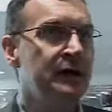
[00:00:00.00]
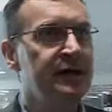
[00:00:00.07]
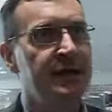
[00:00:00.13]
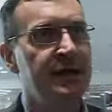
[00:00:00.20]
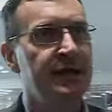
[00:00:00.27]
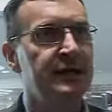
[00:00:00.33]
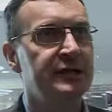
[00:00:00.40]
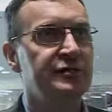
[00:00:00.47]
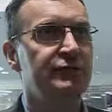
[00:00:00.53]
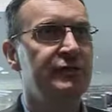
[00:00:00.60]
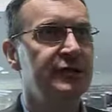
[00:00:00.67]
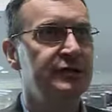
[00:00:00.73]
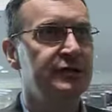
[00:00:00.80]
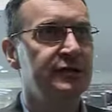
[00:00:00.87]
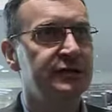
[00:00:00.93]
the English
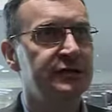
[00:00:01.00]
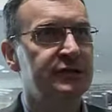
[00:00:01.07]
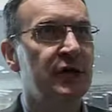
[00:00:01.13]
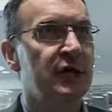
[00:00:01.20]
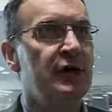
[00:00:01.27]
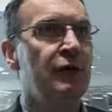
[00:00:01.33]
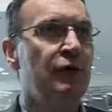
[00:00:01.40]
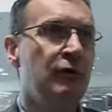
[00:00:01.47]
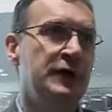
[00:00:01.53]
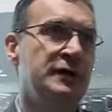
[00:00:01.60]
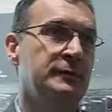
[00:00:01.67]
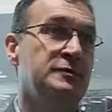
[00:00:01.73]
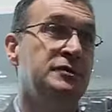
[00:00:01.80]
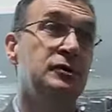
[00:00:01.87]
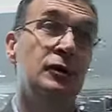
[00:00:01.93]
regions
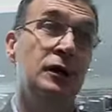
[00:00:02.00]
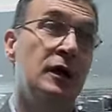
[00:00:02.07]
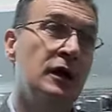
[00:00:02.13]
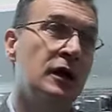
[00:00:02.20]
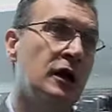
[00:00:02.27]
right up to